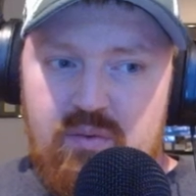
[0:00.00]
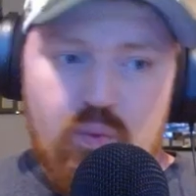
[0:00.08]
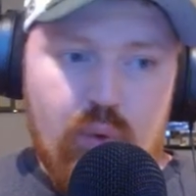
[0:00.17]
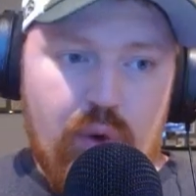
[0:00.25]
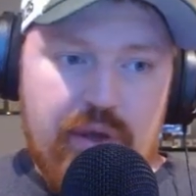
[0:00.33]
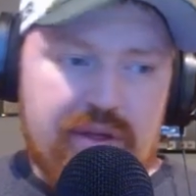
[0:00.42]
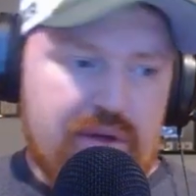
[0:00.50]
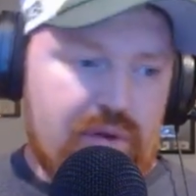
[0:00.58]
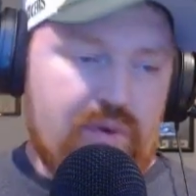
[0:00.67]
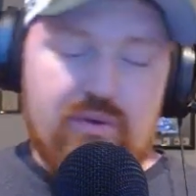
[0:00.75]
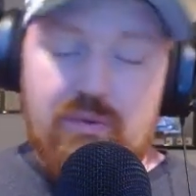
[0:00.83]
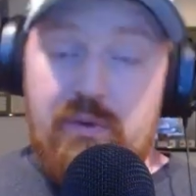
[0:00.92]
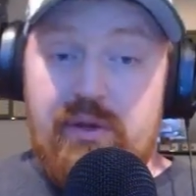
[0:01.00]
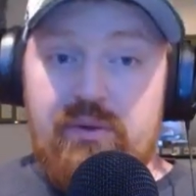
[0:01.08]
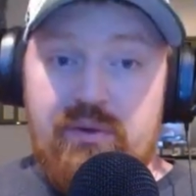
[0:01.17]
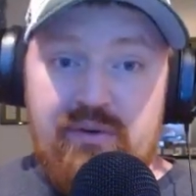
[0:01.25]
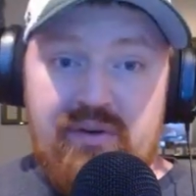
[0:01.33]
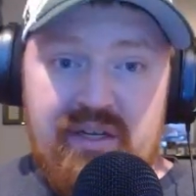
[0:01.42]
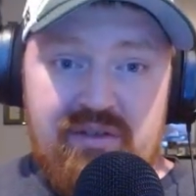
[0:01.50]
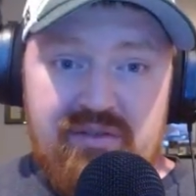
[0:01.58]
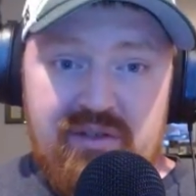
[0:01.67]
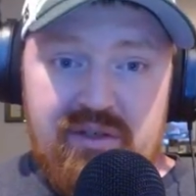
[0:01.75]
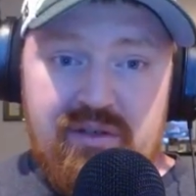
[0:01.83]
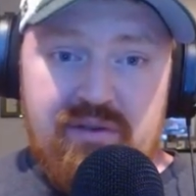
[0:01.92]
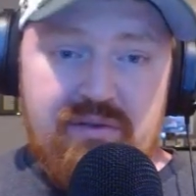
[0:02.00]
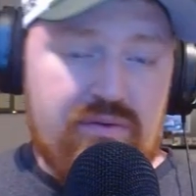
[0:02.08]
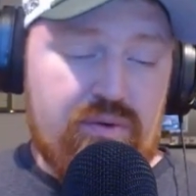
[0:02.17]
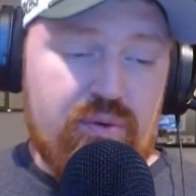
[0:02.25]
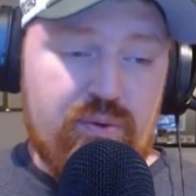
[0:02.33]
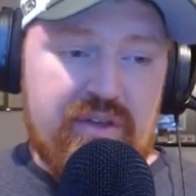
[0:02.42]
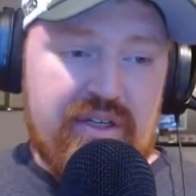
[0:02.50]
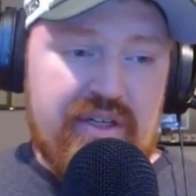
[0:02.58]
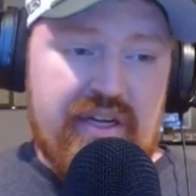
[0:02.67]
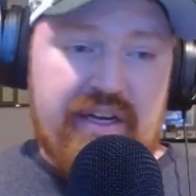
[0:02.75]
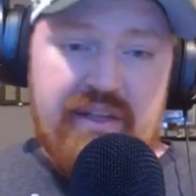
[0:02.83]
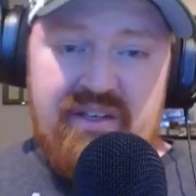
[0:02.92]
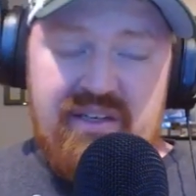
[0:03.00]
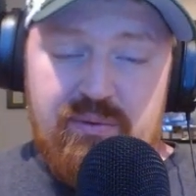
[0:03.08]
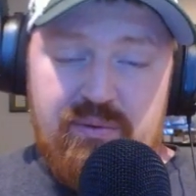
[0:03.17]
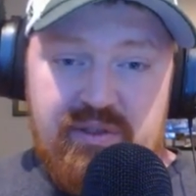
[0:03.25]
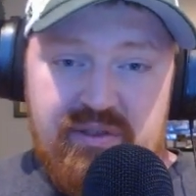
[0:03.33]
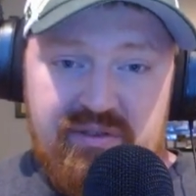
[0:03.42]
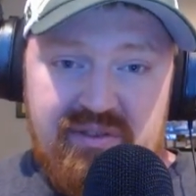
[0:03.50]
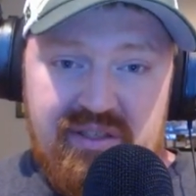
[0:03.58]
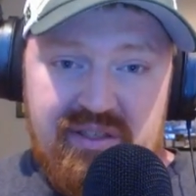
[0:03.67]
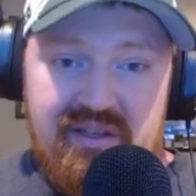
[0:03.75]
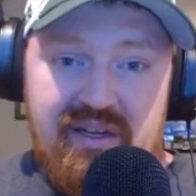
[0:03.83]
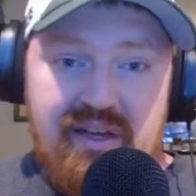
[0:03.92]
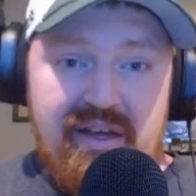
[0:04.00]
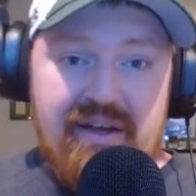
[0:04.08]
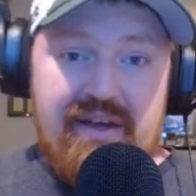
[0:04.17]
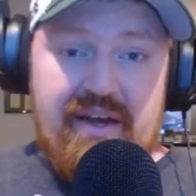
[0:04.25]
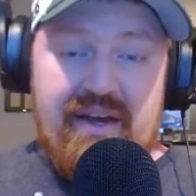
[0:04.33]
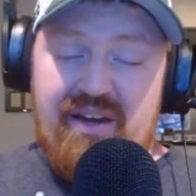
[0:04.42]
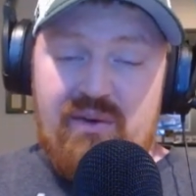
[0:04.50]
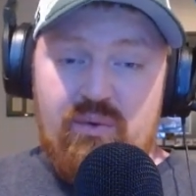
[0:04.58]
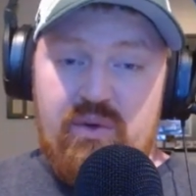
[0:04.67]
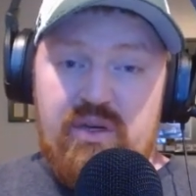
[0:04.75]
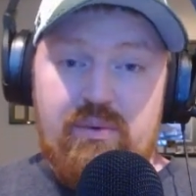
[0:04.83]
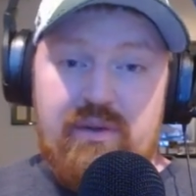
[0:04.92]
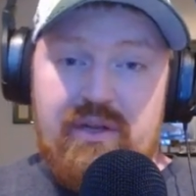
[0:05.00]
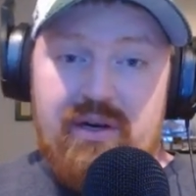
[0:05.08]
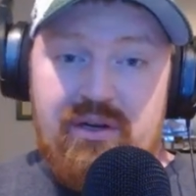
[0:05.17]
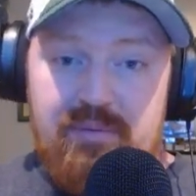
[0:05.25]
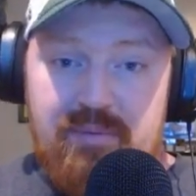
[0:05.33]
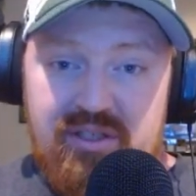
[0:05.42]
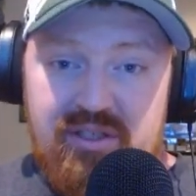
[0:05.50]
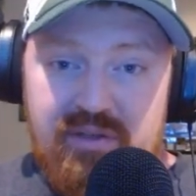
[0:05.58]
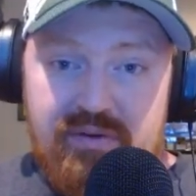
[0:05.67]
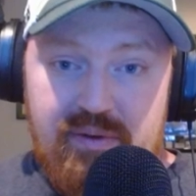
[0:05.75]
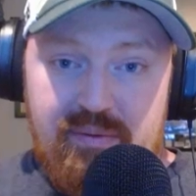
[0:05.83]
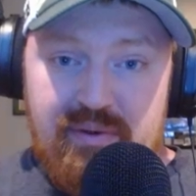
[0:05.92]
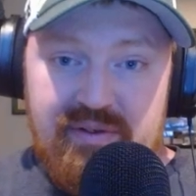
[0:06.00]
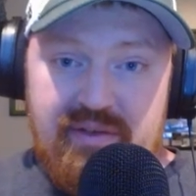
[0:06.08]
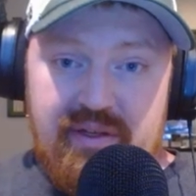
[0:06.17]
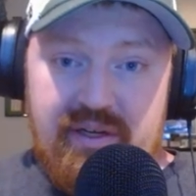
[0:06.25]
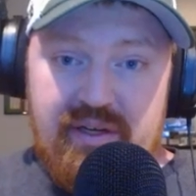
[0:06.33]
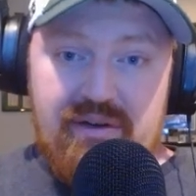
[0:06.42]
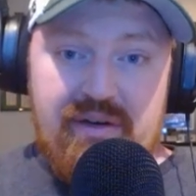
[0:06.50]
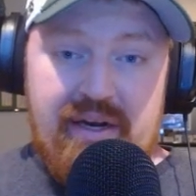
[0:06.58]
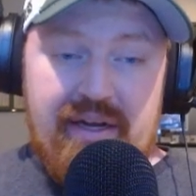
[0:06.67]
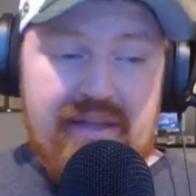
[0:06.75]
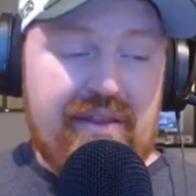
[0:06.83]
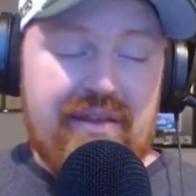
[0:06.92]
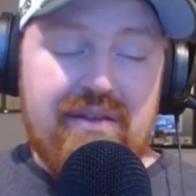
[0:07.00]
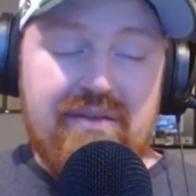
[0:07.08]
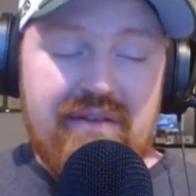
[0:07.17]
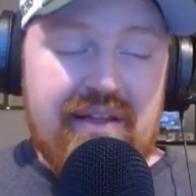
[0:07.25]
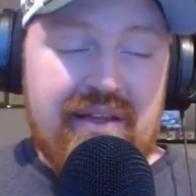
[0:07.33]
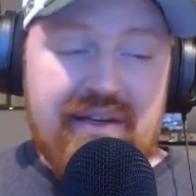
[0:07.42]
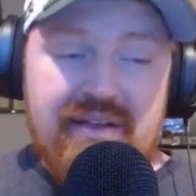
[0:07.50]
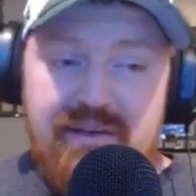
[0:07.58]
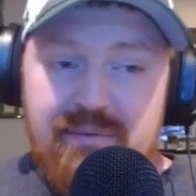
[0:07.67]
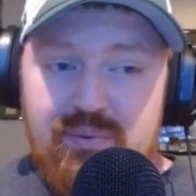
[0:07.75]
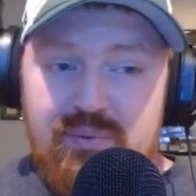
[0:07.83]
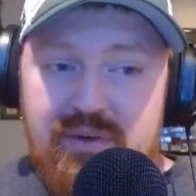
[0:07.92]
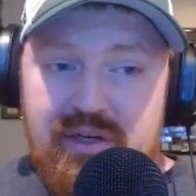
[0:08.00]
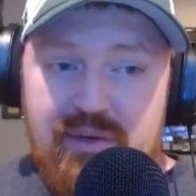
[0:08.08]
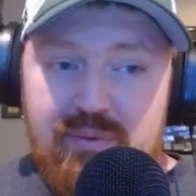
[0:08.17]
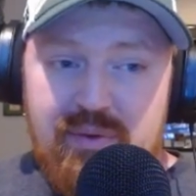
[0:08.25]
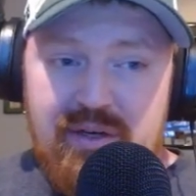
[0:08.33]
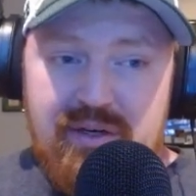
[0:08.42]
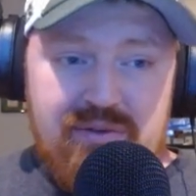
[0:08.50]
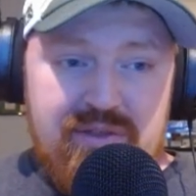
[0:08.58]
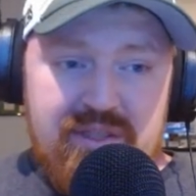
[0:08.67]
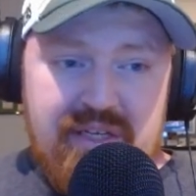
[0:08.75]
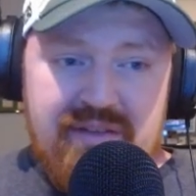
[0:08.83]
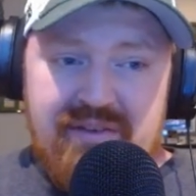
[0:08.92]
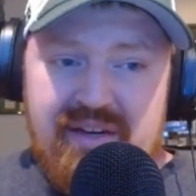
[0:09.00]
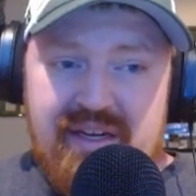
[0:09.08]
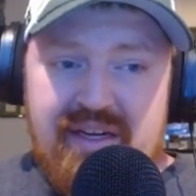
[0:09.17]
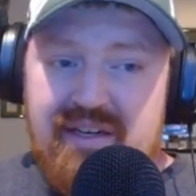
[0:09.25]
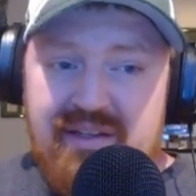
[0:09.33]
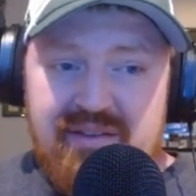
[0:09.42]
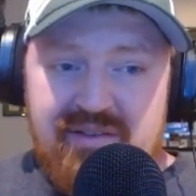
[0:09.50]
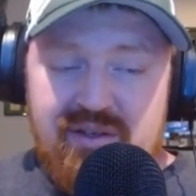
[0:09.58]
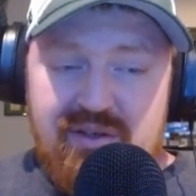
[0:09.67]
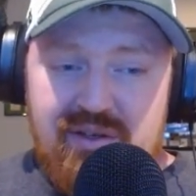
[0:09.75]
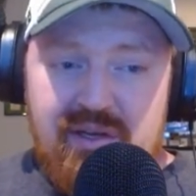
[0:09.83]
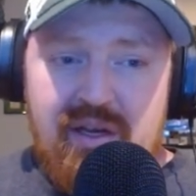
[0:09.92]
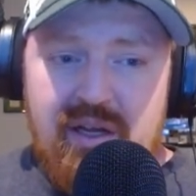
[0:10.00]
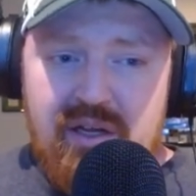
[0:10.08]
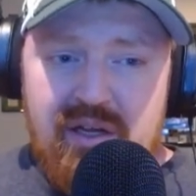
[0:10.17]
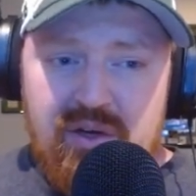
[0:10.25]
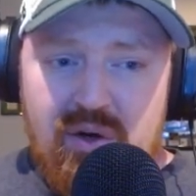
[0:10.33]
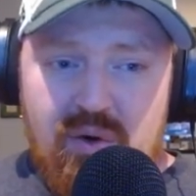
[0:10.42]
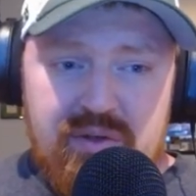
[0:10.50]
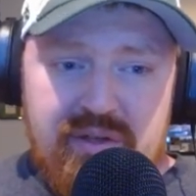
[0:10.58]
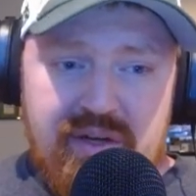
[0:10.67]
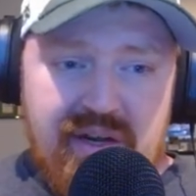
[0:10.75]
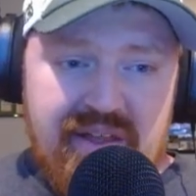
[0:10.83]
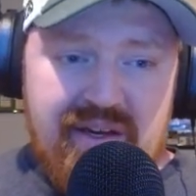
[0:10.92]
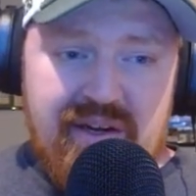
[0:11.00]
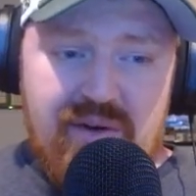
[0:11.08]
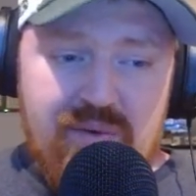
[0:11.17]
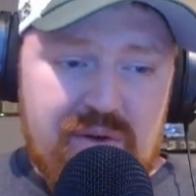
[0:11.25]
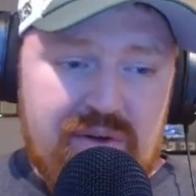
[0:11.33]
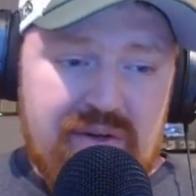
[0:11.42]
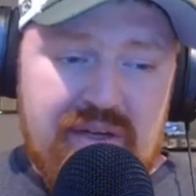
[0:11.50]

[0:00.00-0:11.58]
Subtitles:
what the Colts went through last year, losing Anthony Richardson and working with Gardner Minshew for the rest of the year, I'd say they did pretty well. Shane Steichen is a good coach, and I think he'll really